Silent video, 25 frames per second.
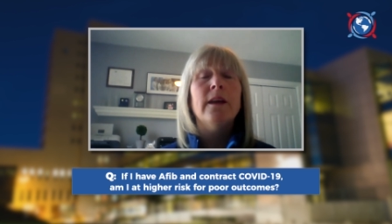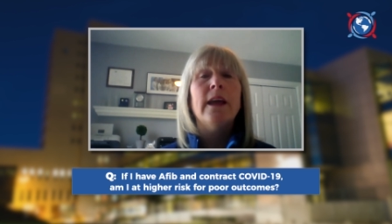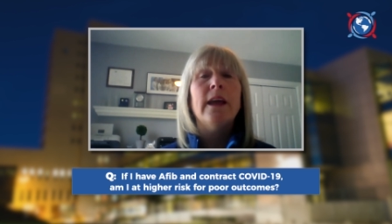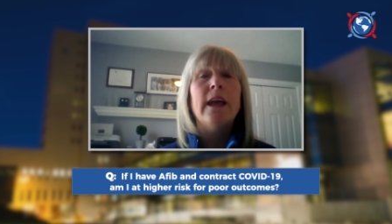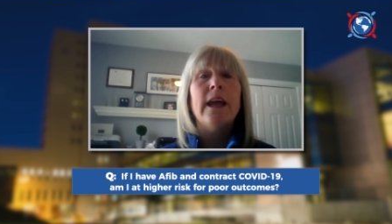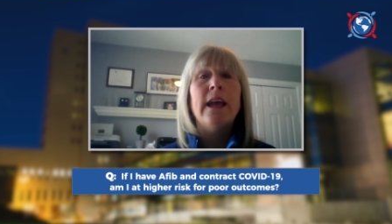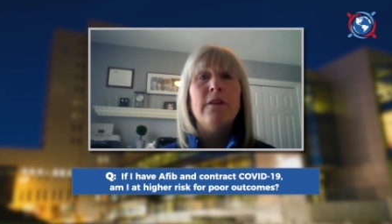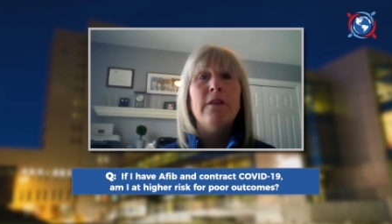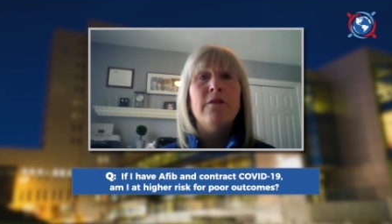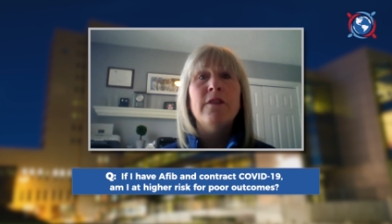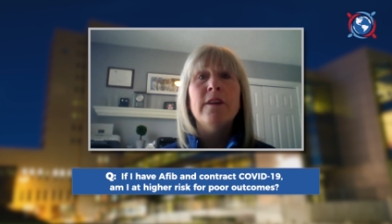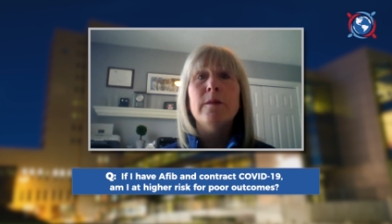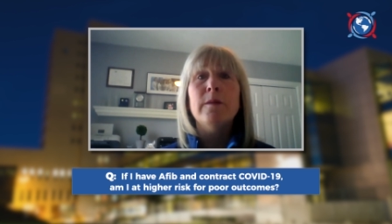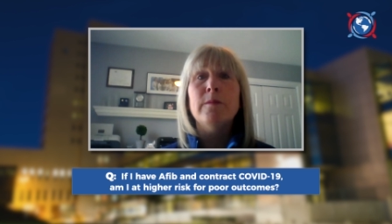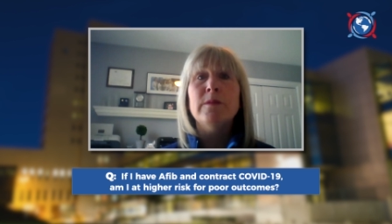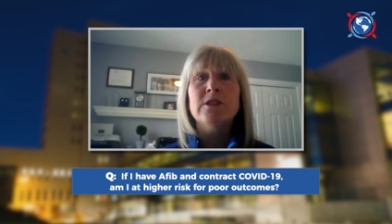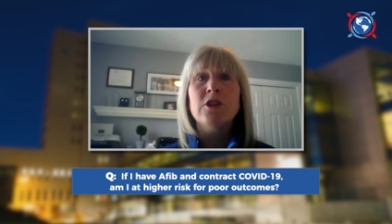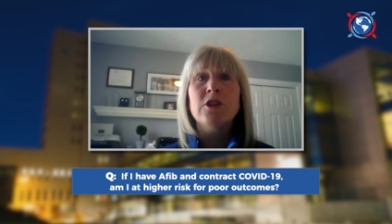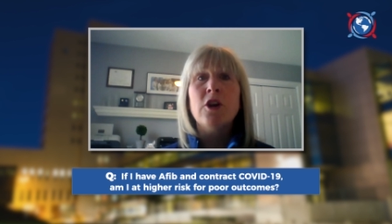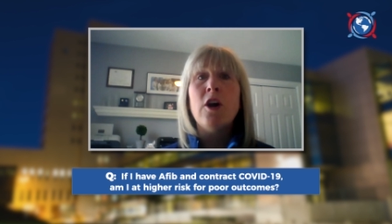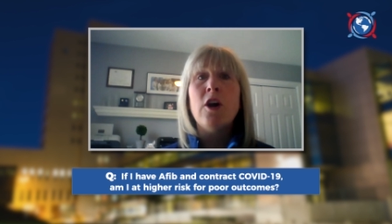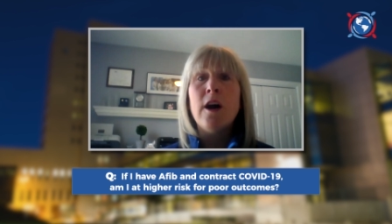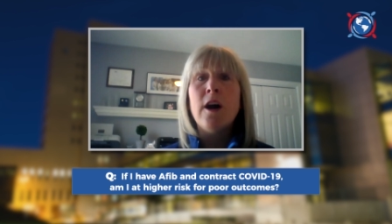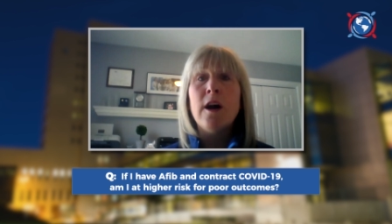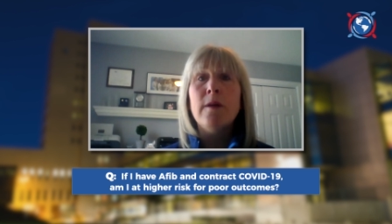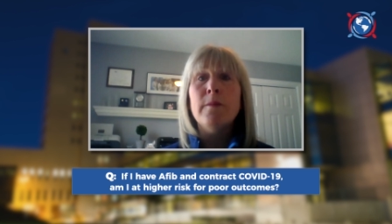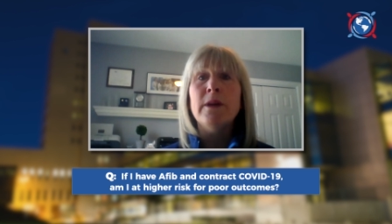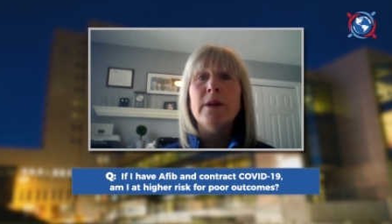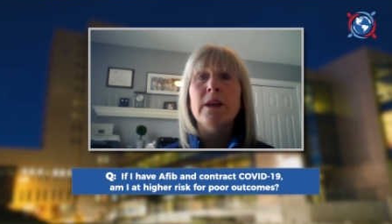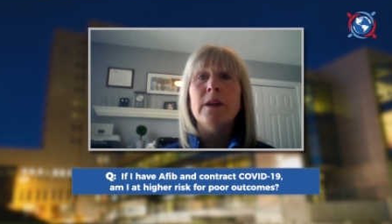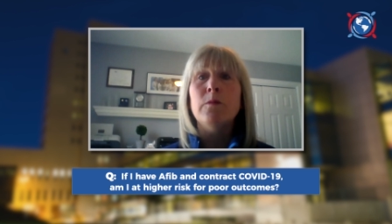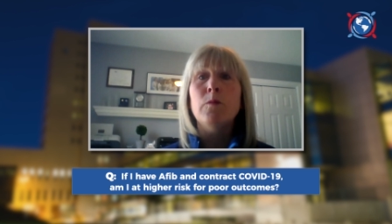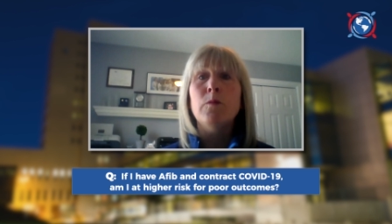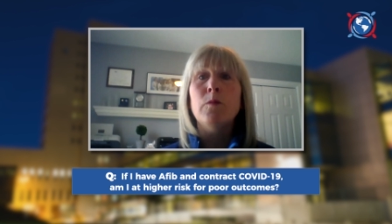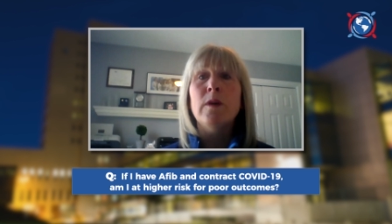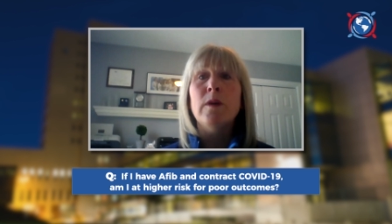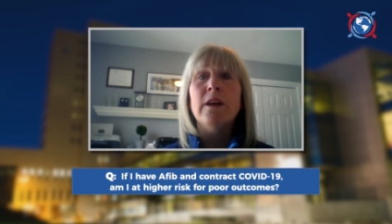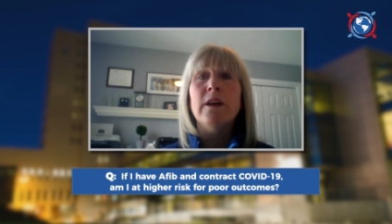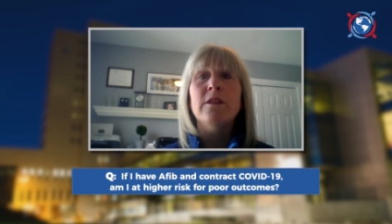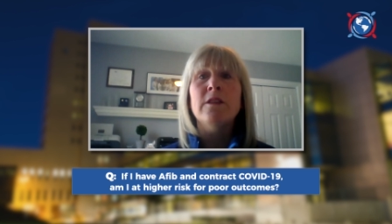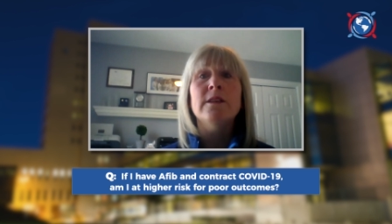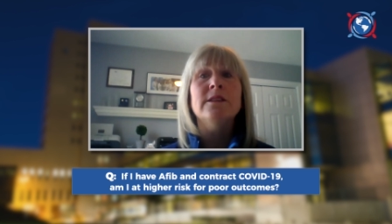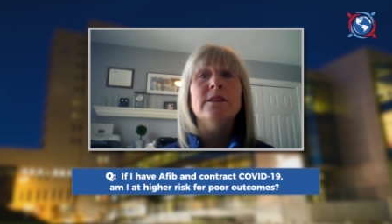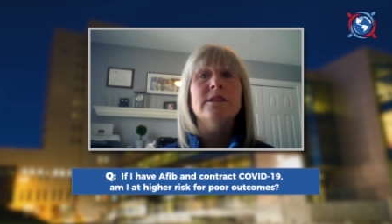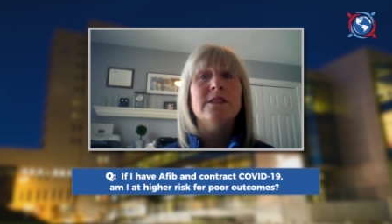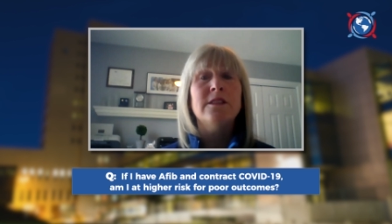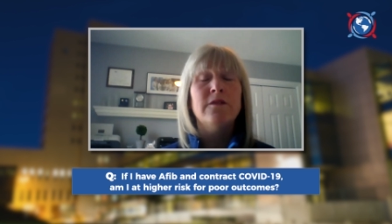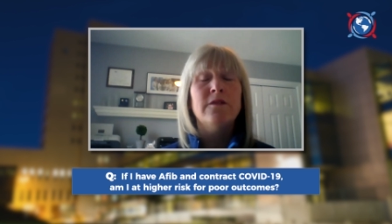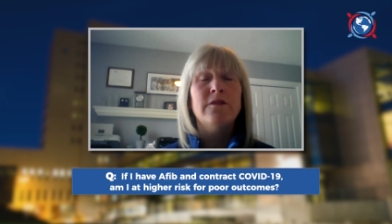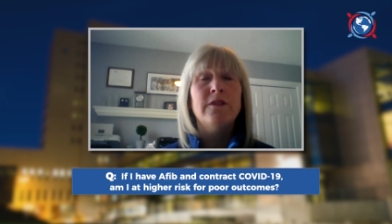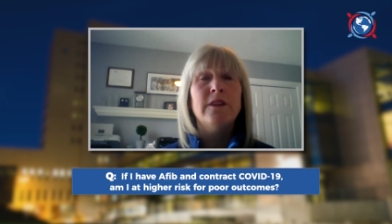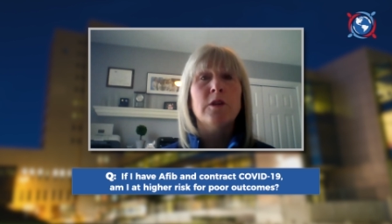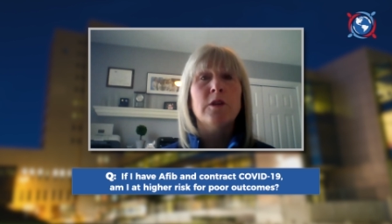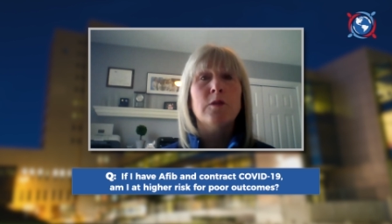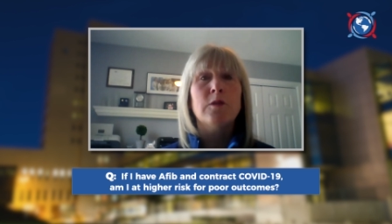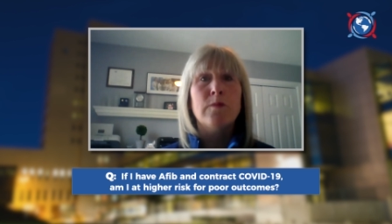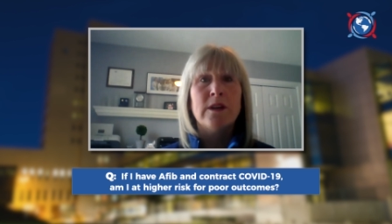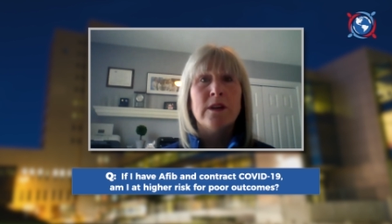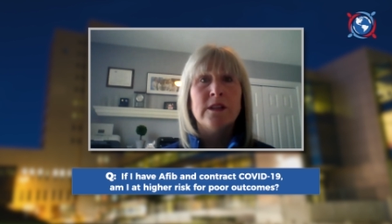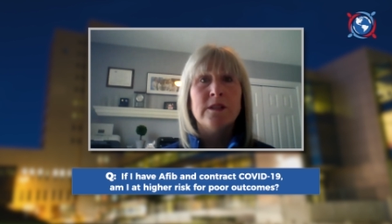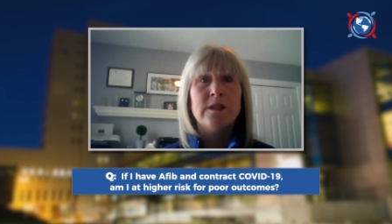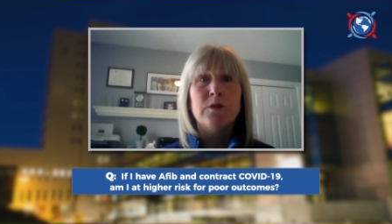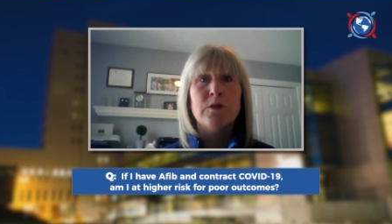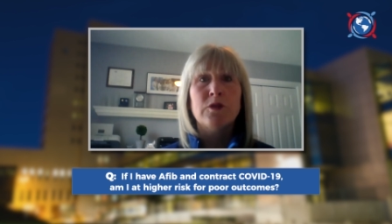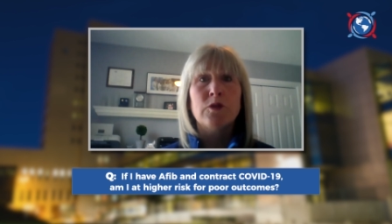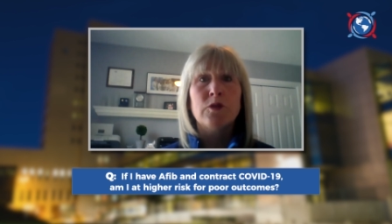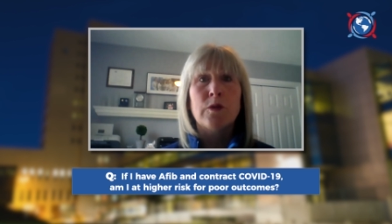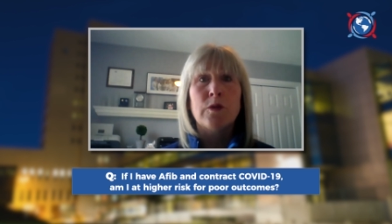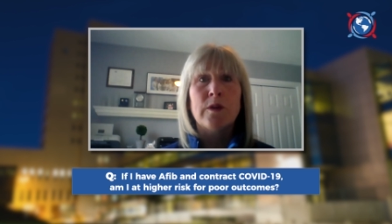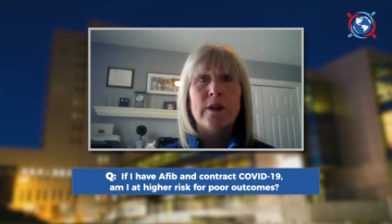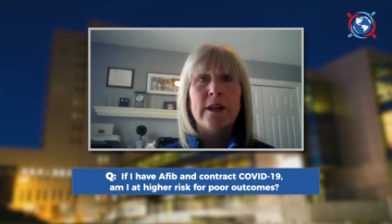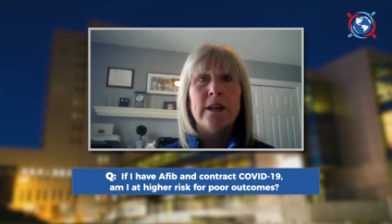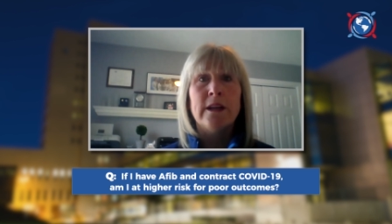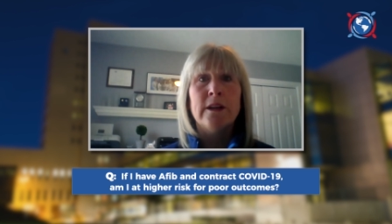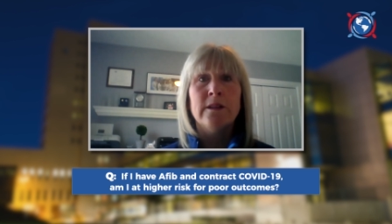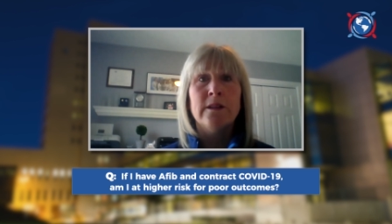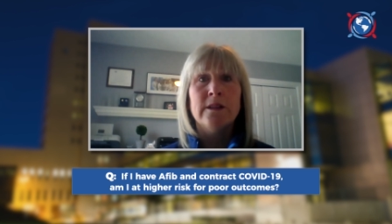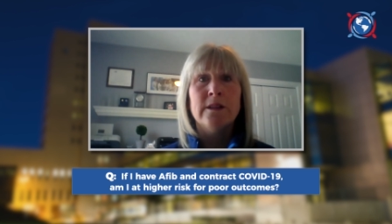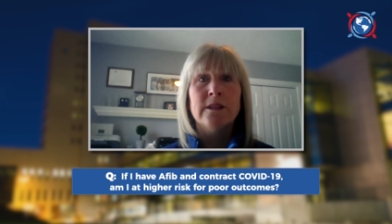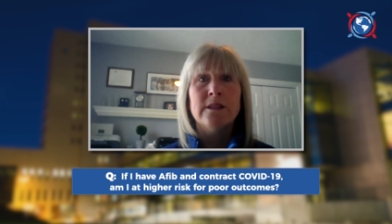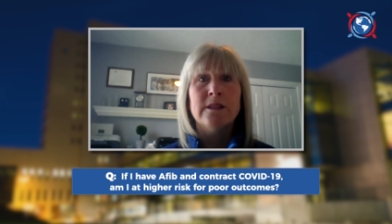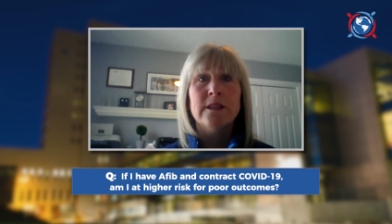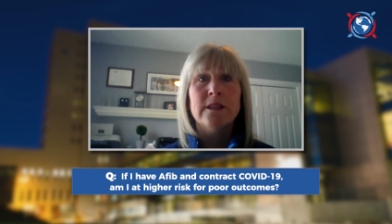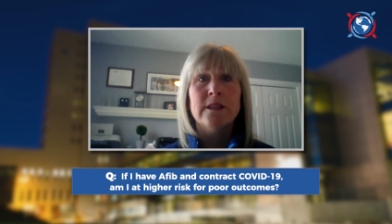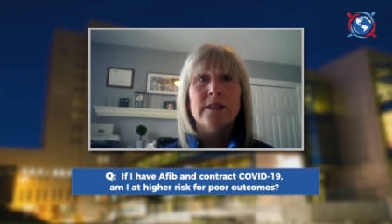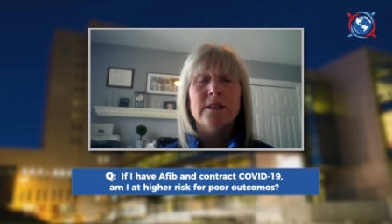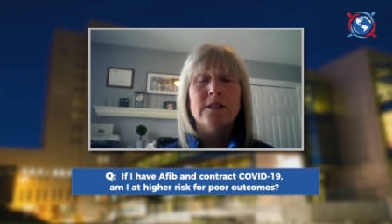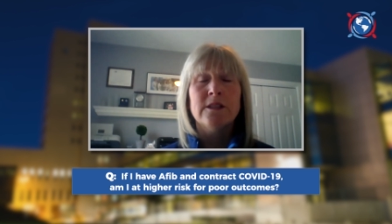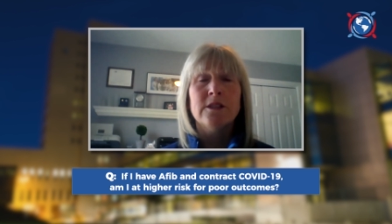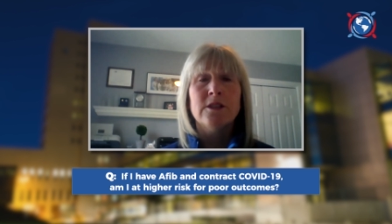AFib is common with severe respiratory illnesses.